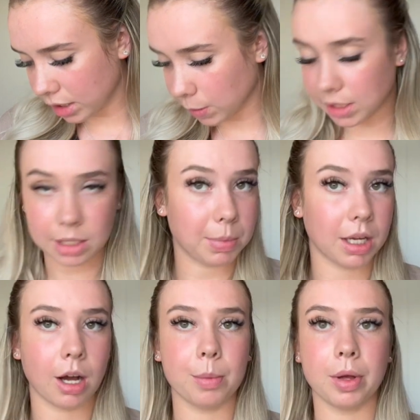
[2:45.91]
So I did
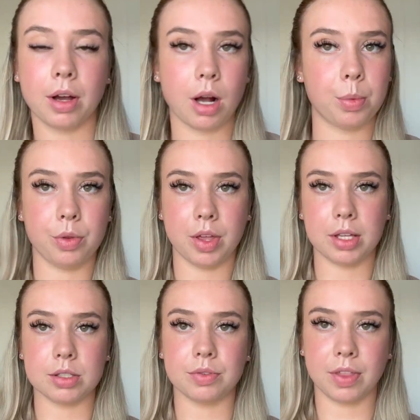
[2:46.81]
pick up a couple
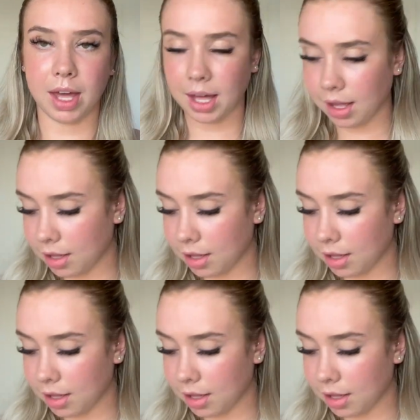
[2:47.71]
things for there.